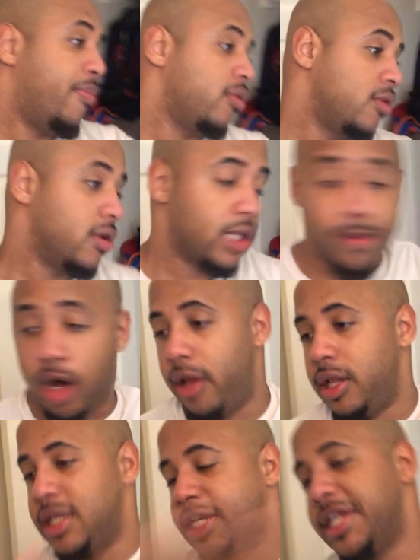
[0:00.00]
people. Come
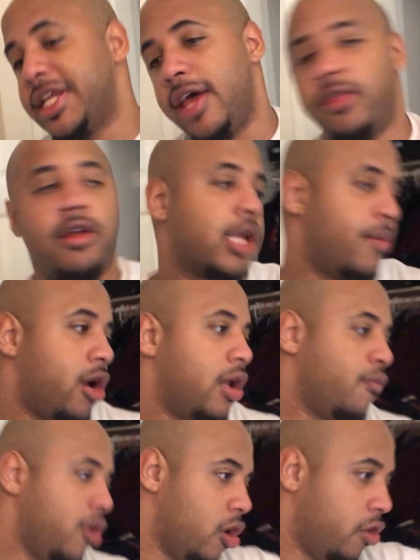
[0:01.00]
on. Let's get together. Come
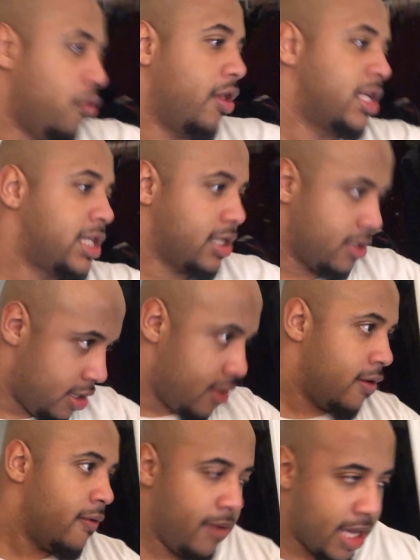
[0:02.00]
on. We're going to do this.
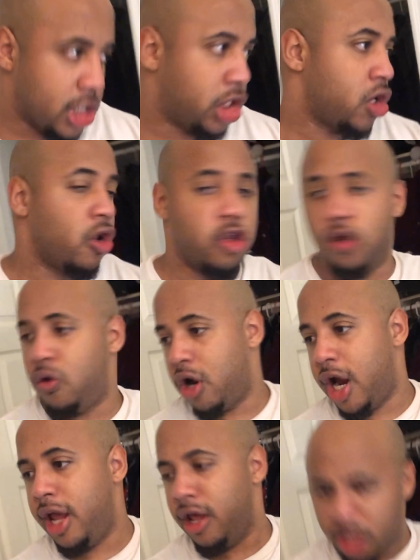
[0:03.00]
We got a show to do, all
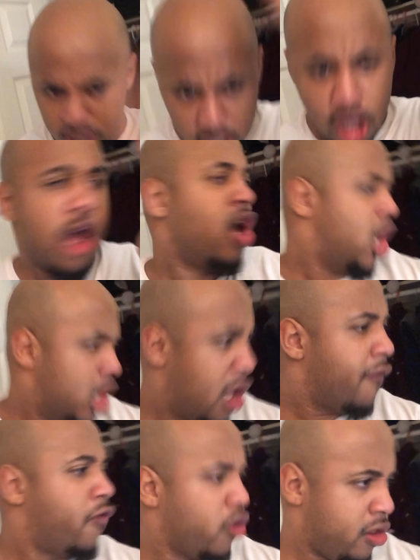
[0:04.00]
right?
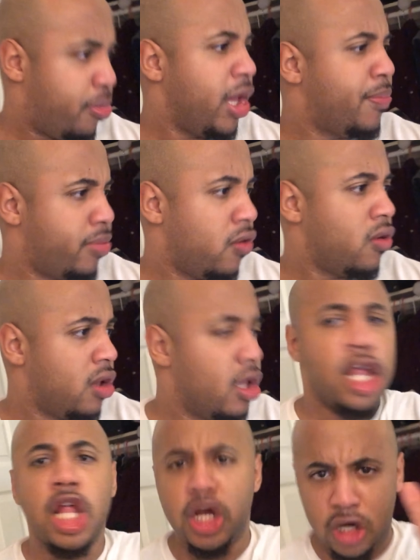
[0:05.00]
For the people.
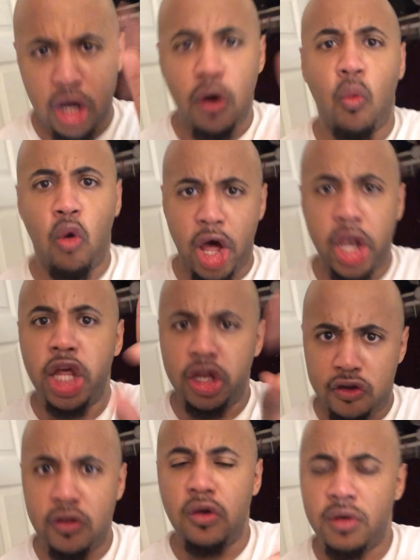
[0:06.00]
1,
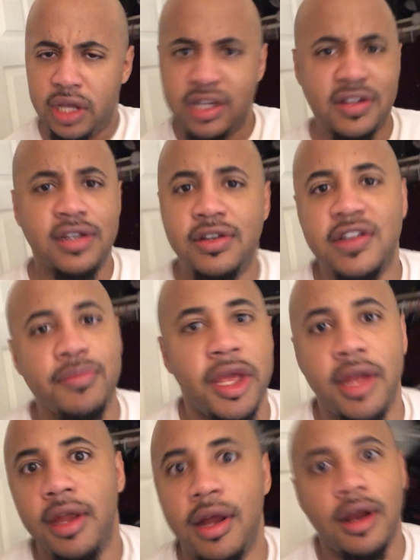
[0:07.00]
2. It's just
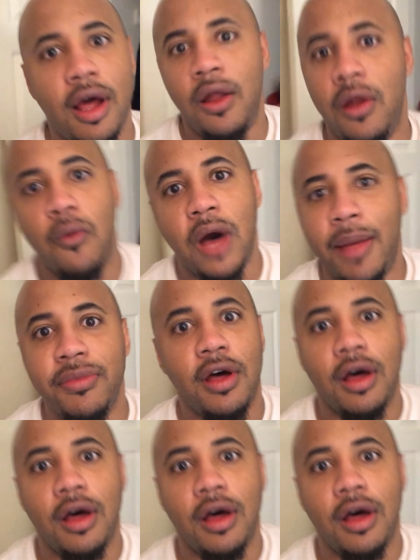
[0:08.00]
me in here. I don't know why I'm